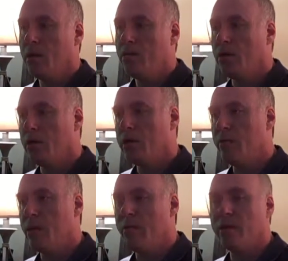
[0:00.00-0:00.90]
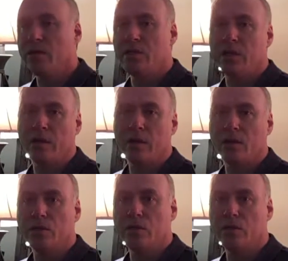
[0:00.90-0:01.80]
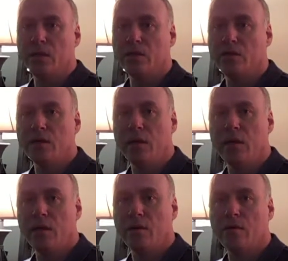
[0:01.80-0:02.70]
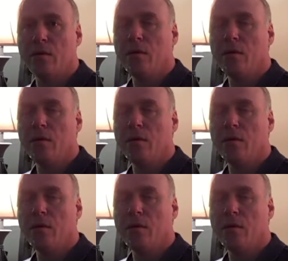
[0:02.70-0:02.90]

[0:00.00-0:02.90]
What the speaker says: showed it to Barbara. She said, "Here, let's do this instead," and